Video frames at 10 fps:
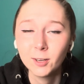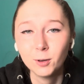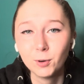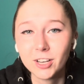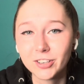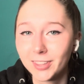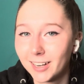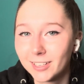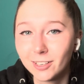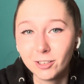which
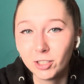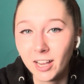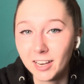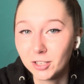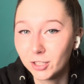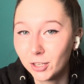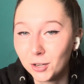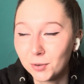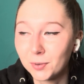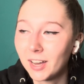that's gonna change
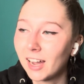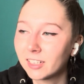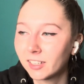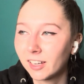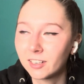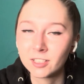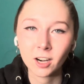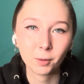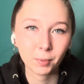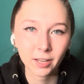soon as things
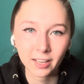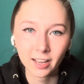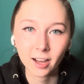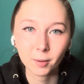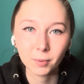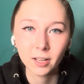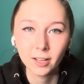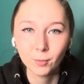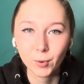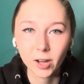start picking up.
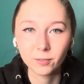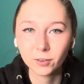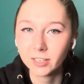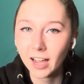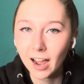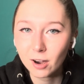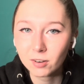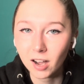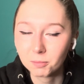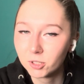But for
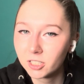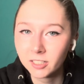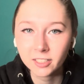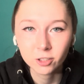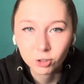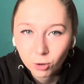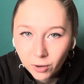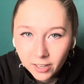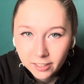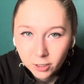now, I'm just gonna
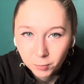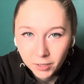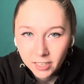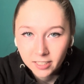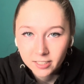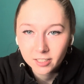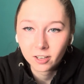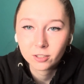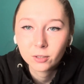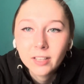enjoy a little peace.
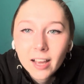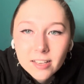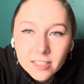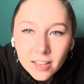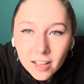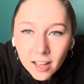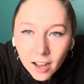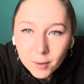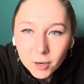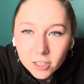Also, yes,
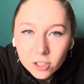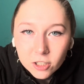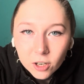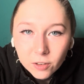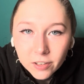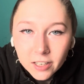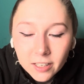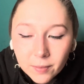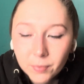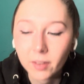I'm hunched over.
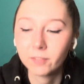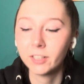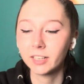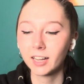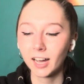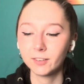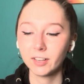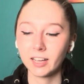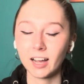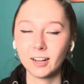I'm feeling kind of
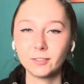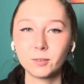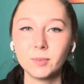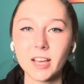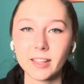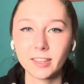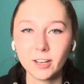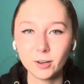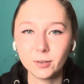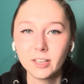like Elle from Death
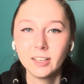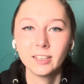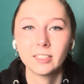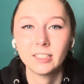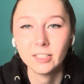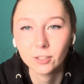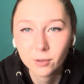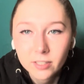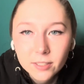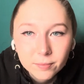Note because he's
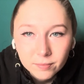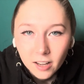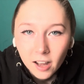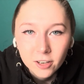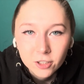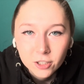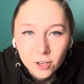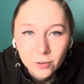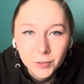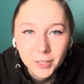always hunched
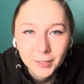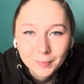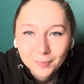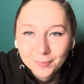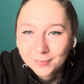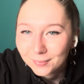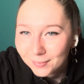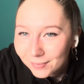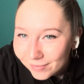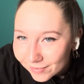over.
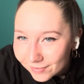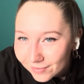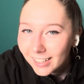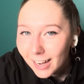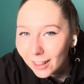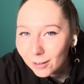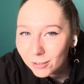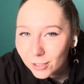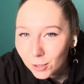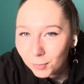Yeah, that was
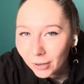super